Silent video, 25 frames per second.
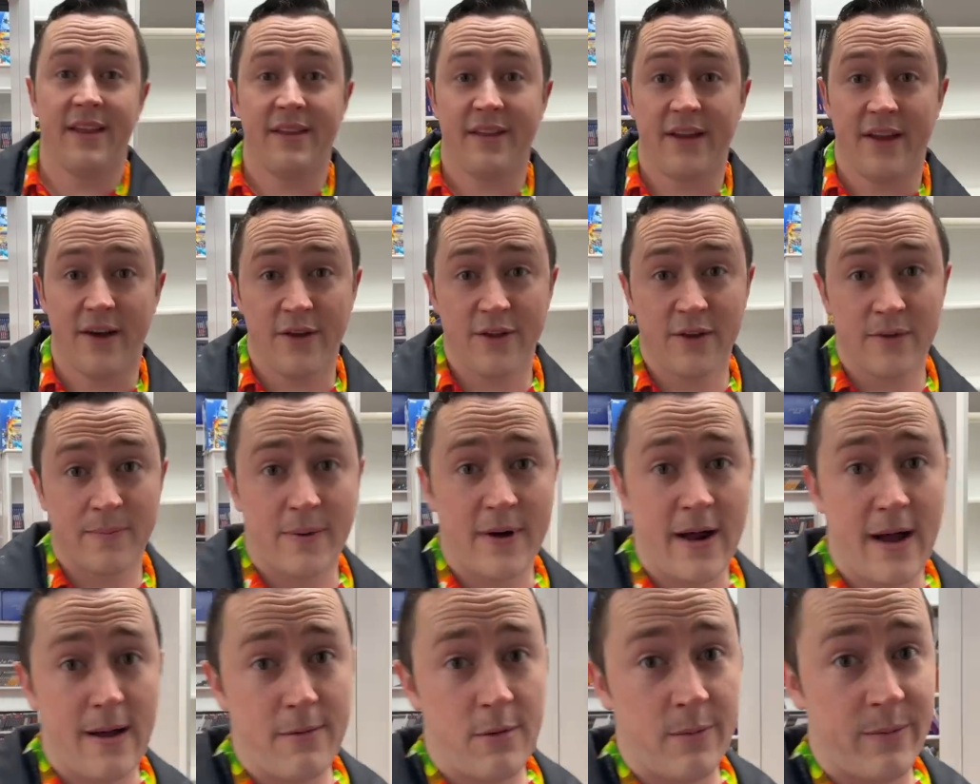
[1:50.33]
the other
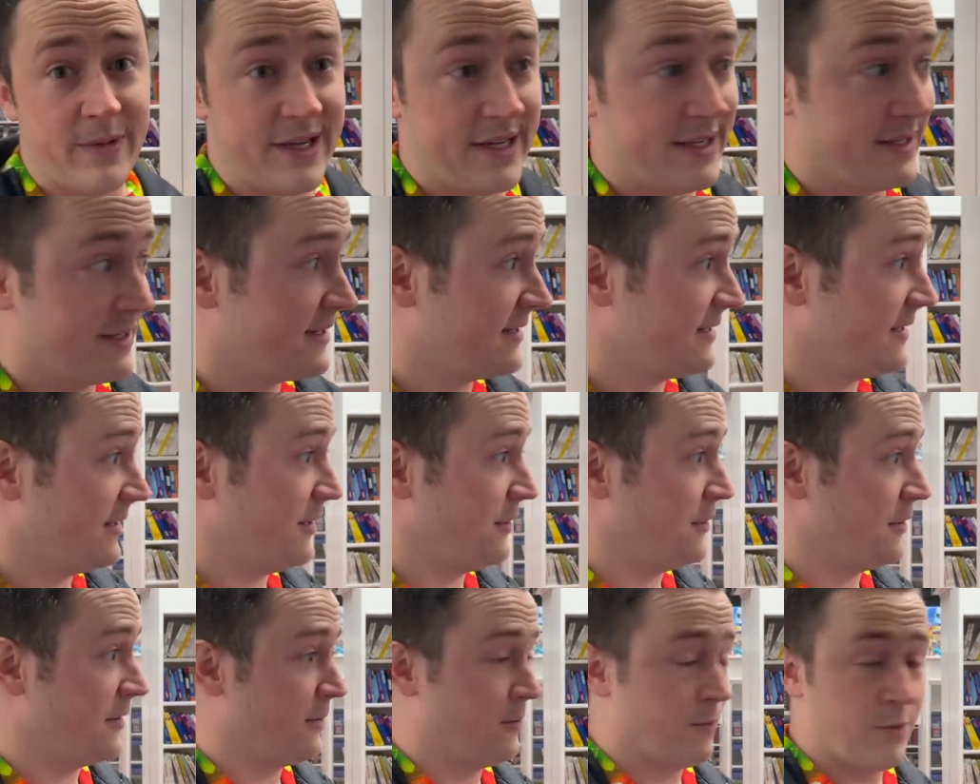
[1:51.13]
problem is,
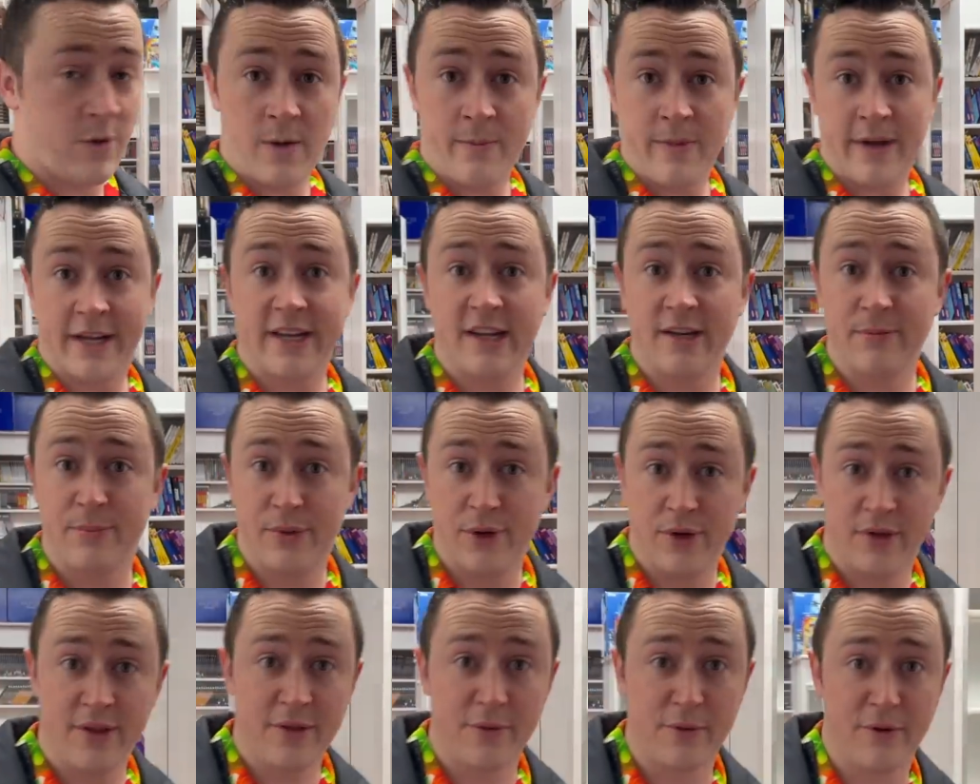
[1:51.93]
where am I gonna
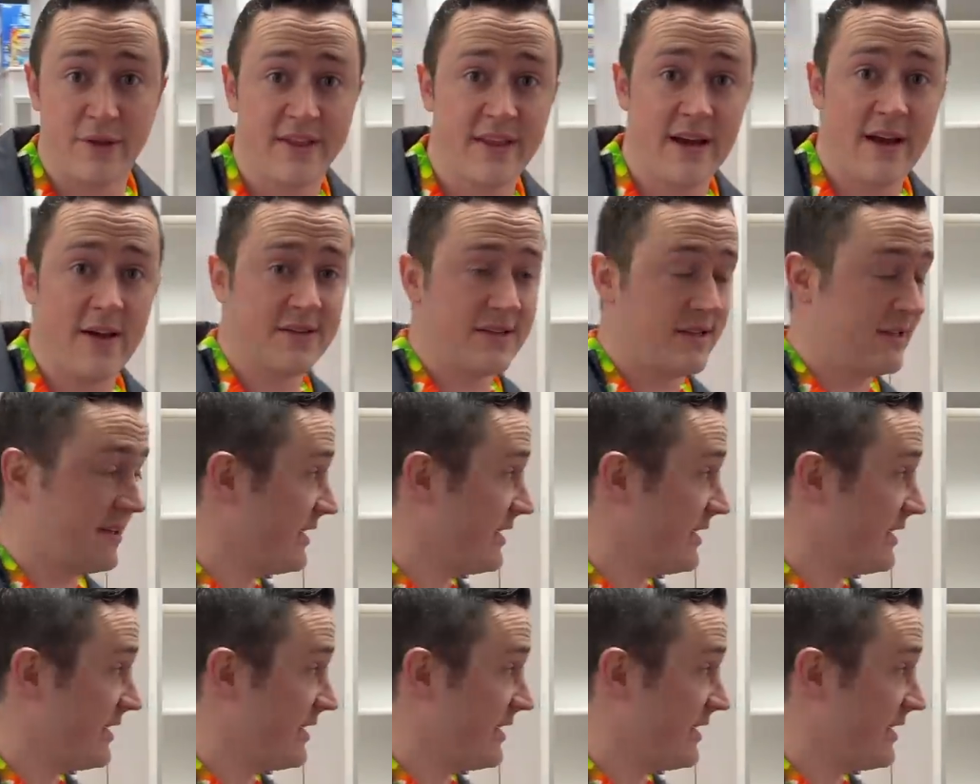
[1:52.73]
put three thousand